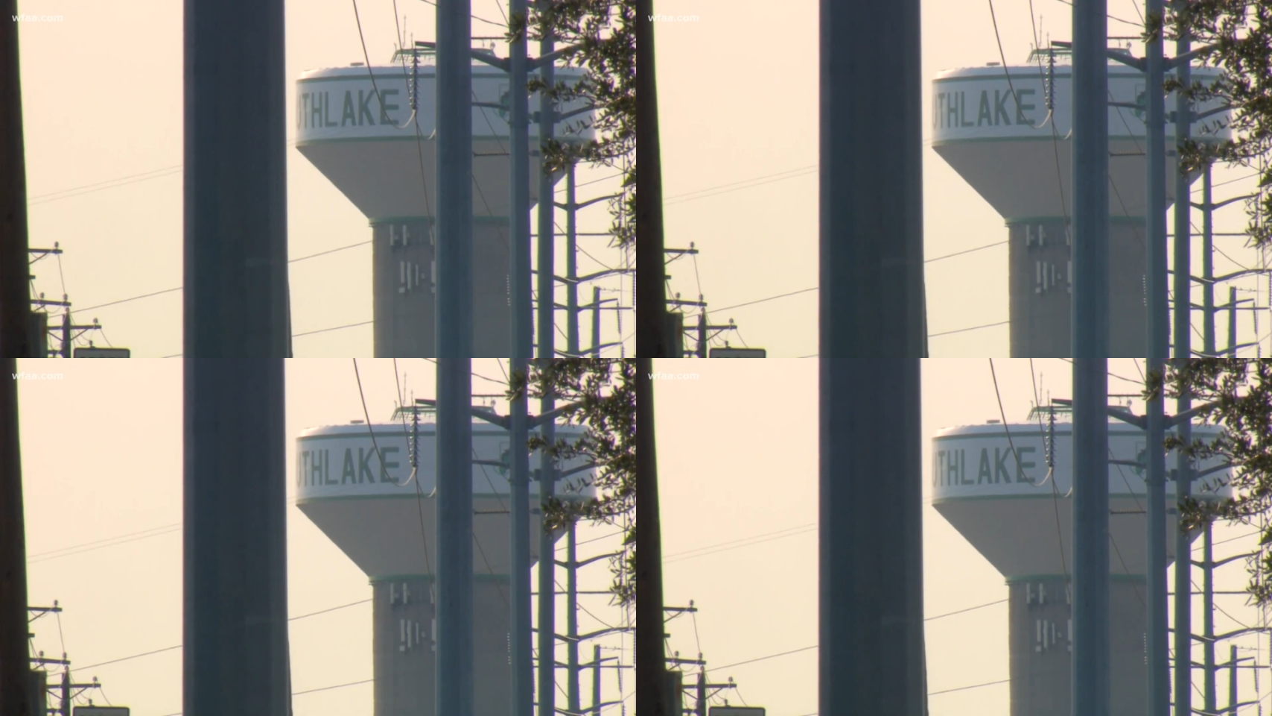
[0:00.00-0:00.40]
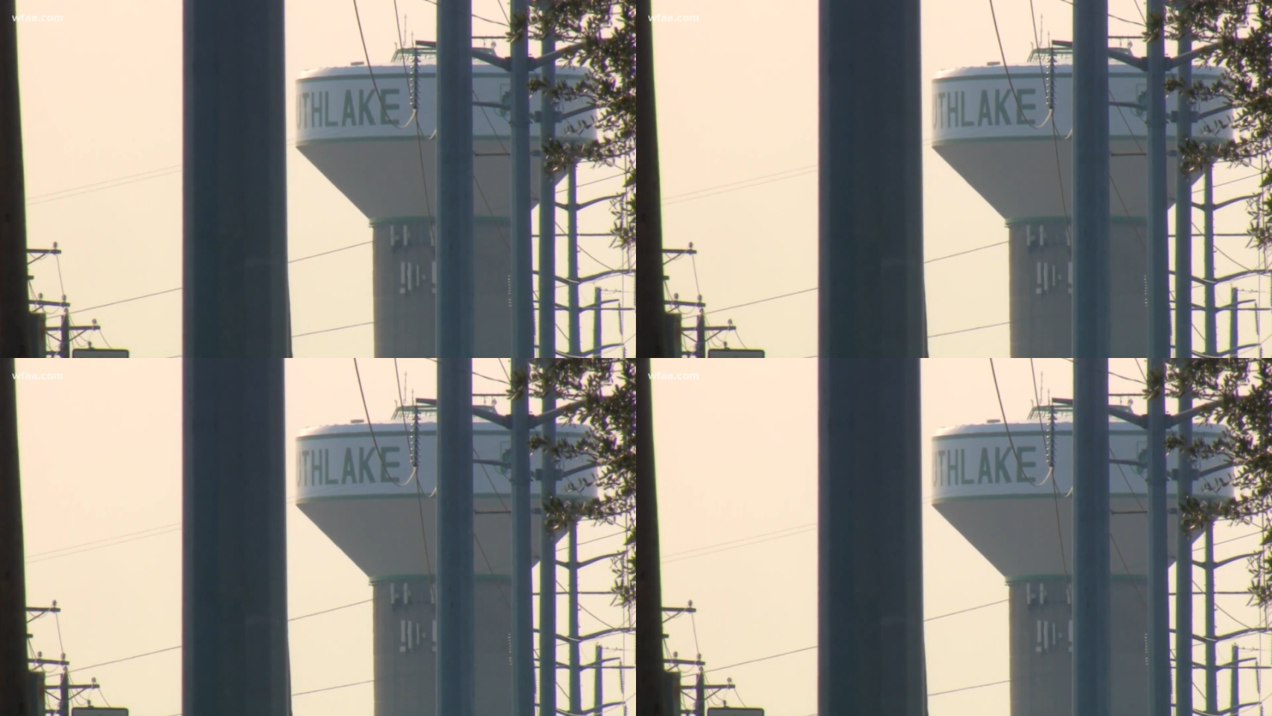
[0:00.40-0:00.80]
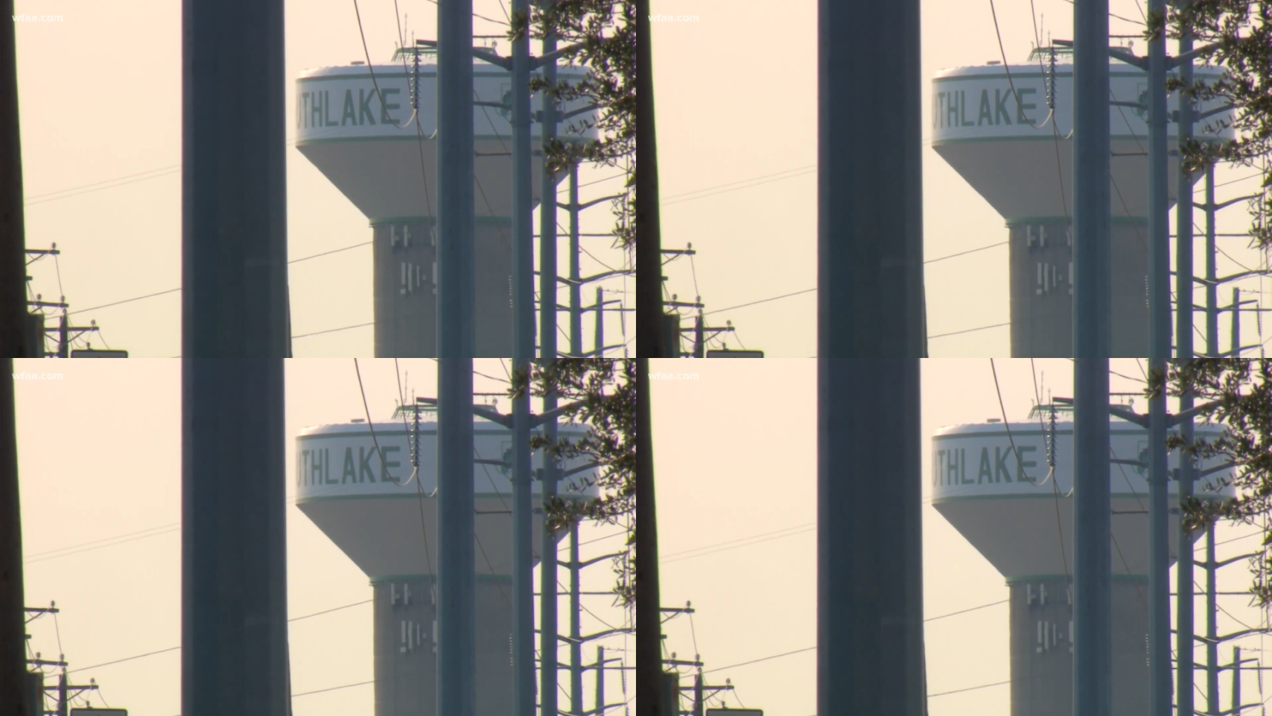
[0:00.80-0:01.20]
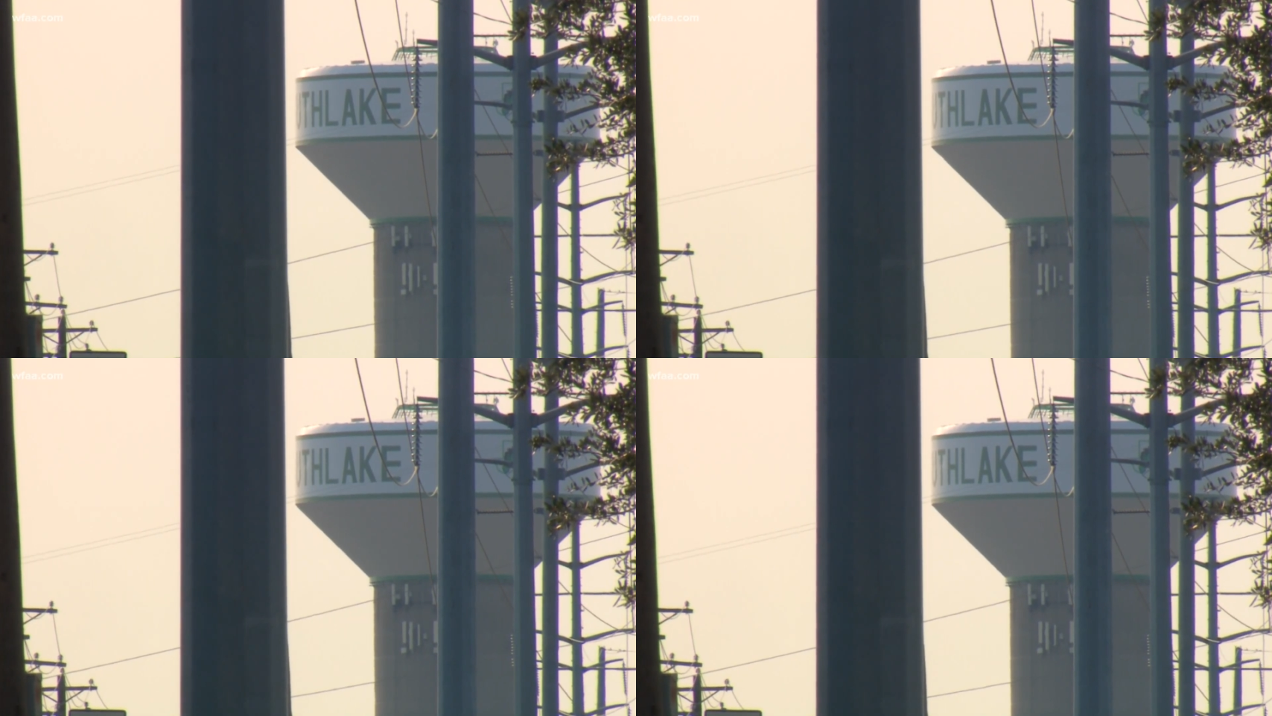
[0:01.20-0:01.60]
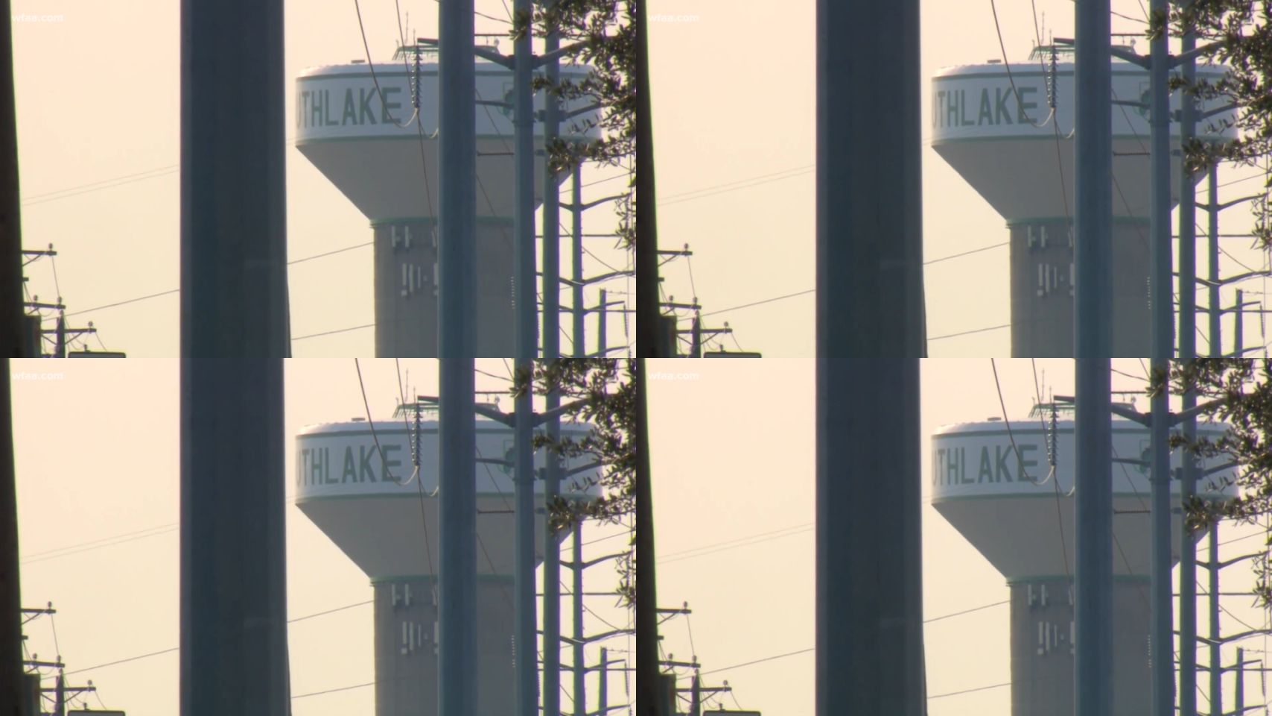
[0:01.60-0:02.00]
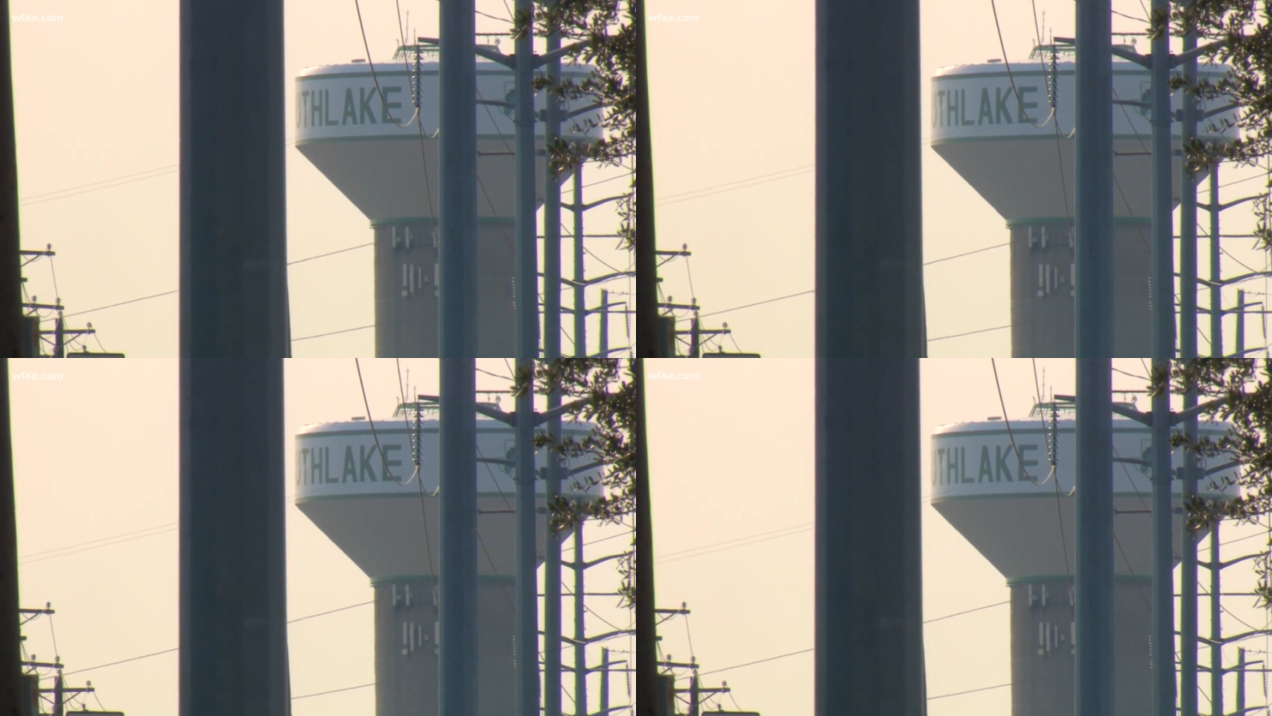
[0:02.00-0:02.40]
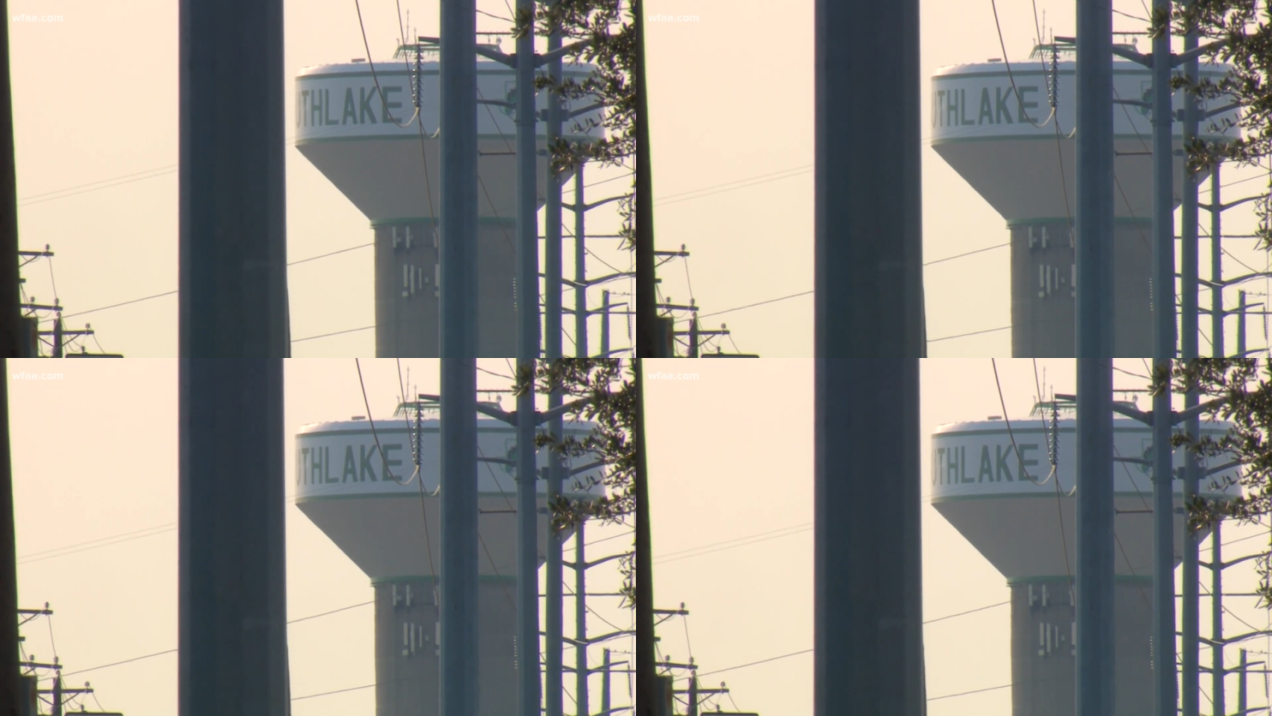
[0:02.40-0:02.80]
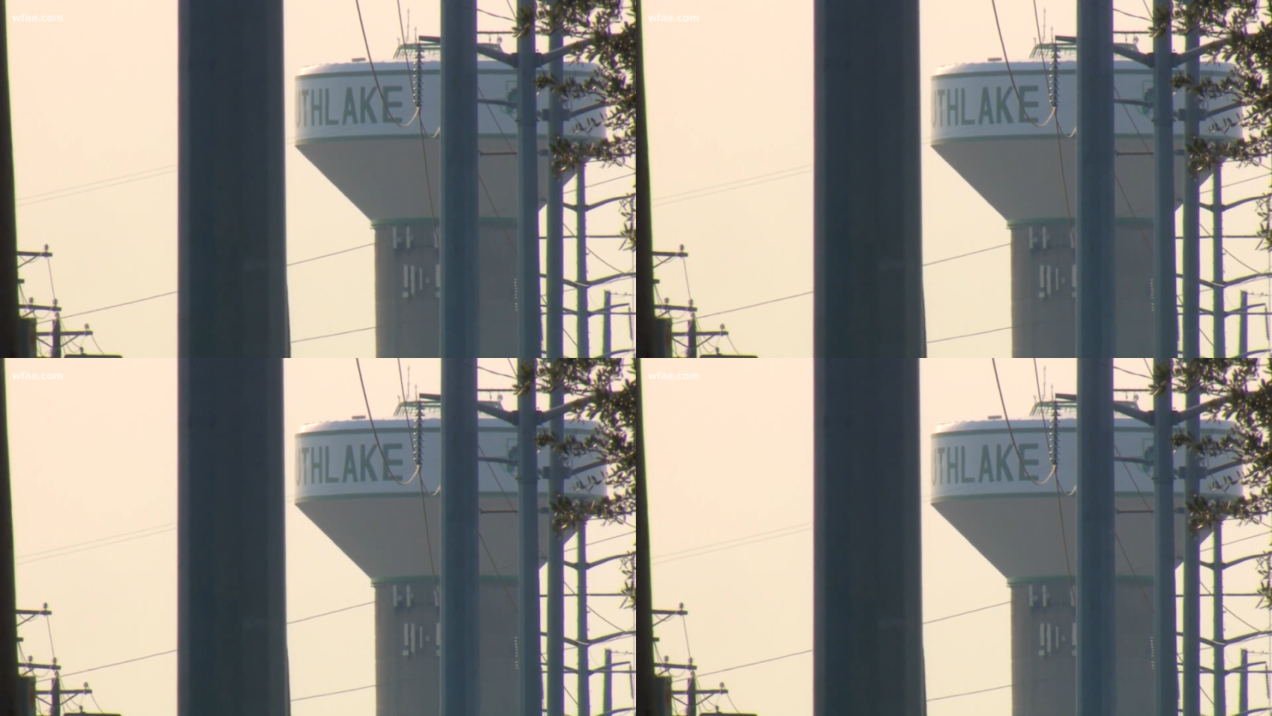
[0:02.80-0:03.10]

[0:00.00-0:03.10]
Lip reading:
No face is visible, so there are no lips to read.